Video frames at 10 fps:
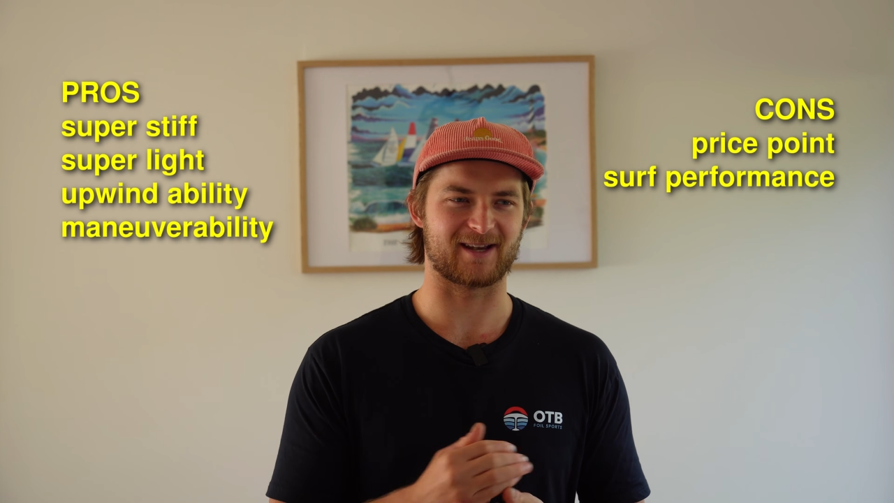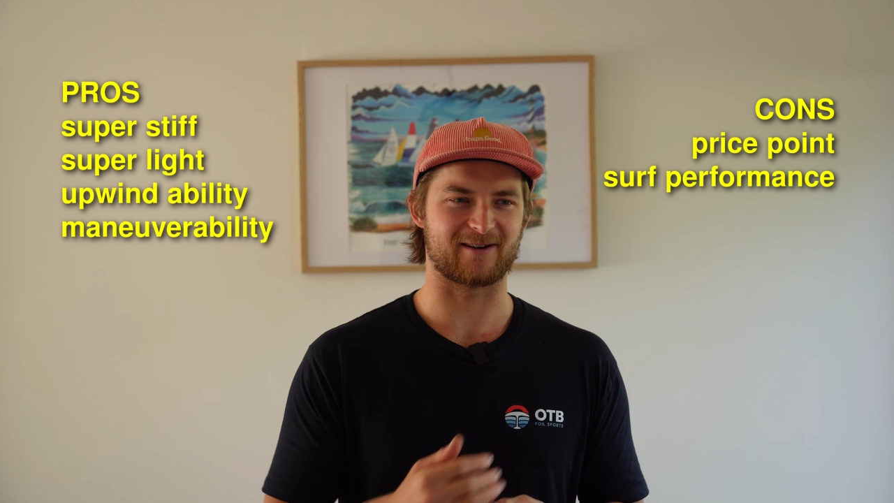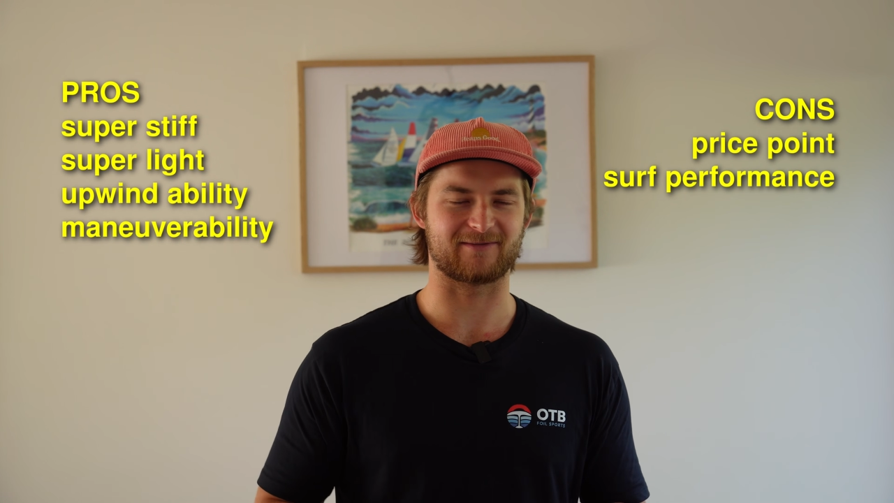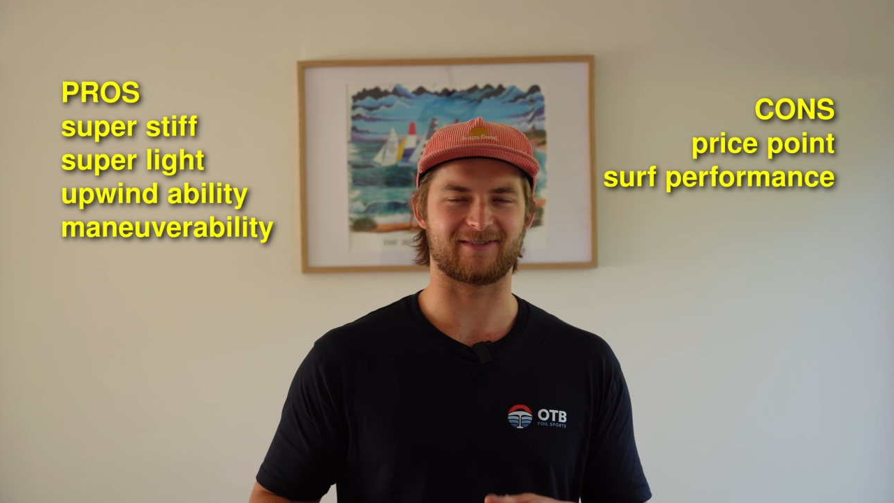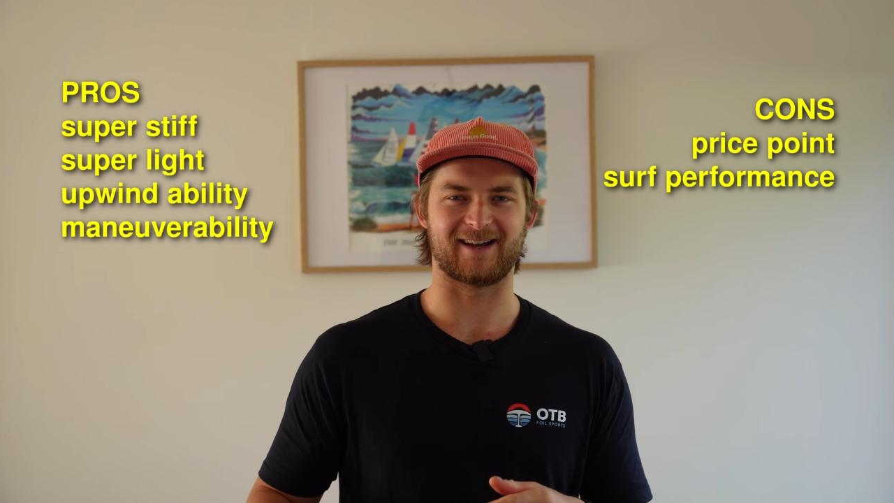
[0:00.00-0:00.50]
how
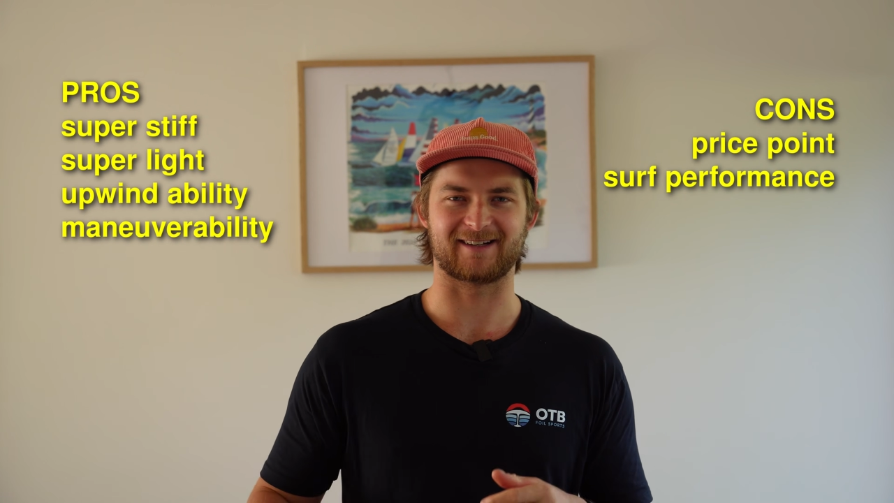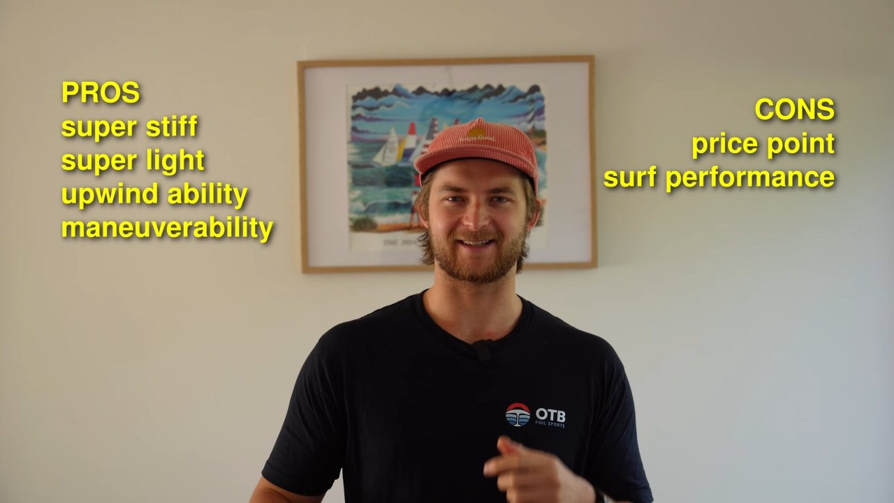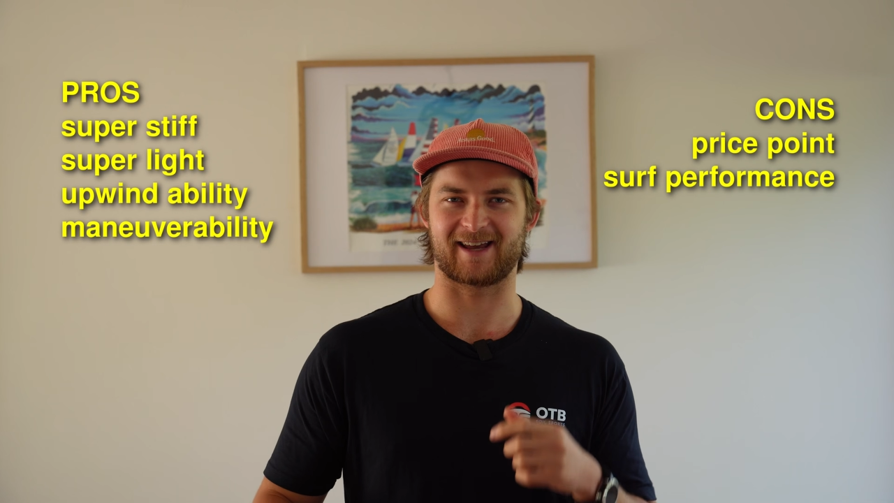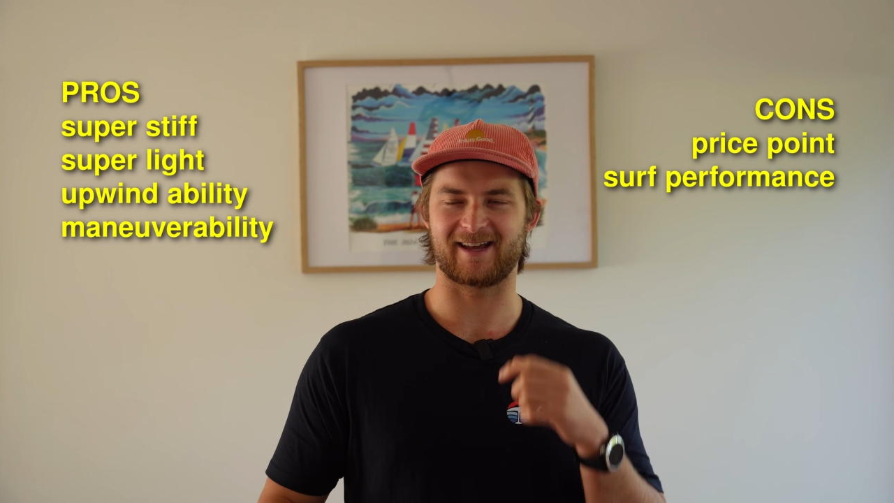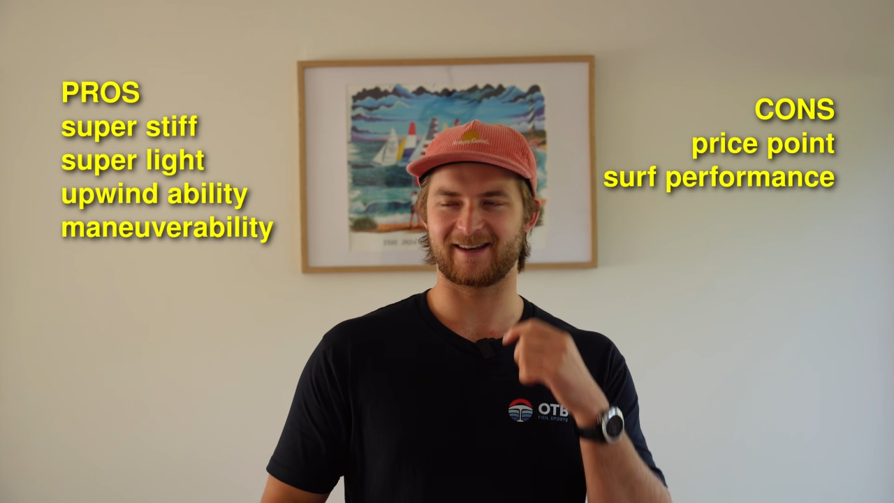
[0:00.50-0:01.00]
it flags
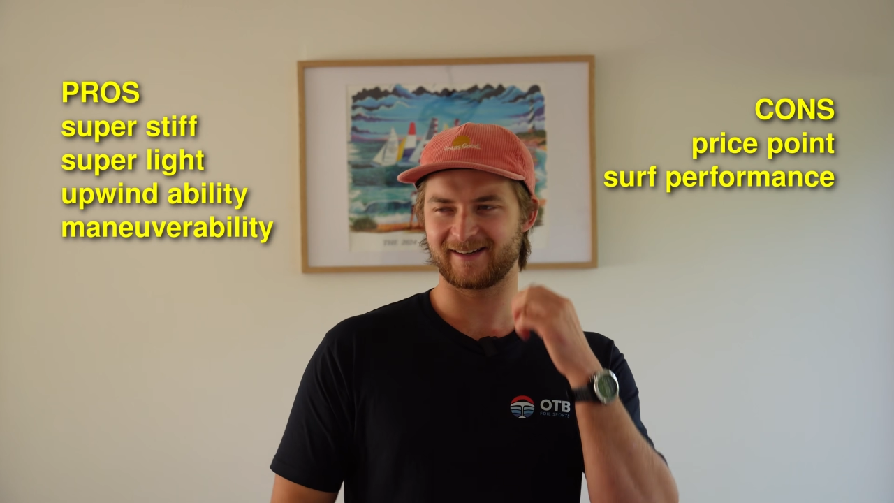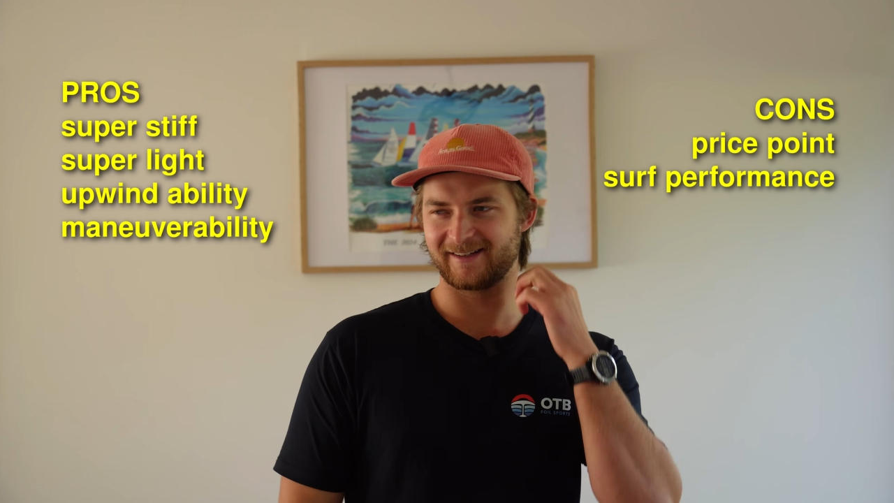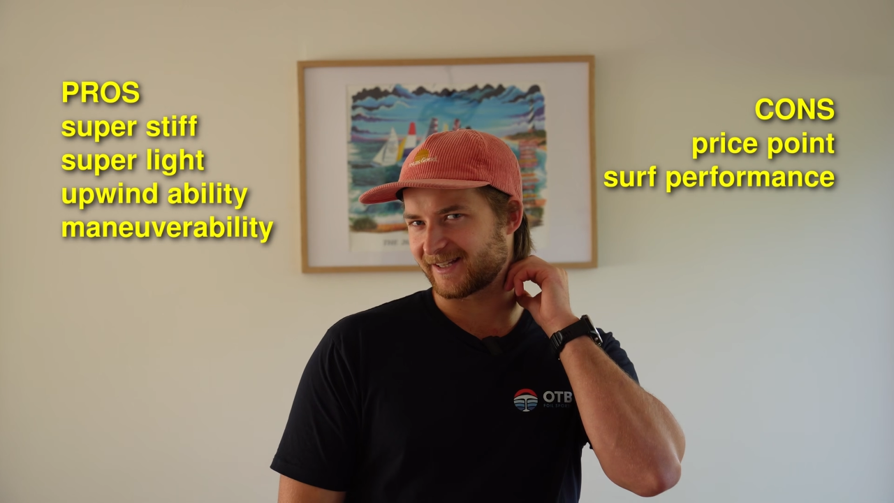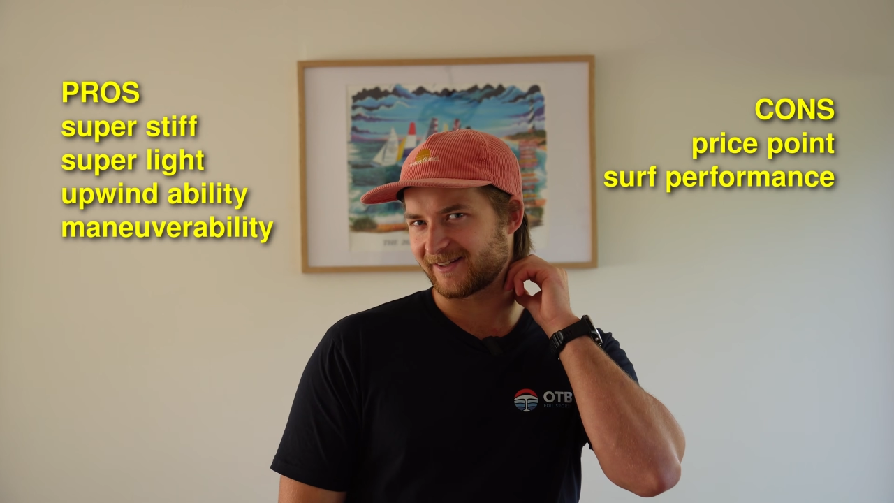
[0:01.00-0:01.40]
out.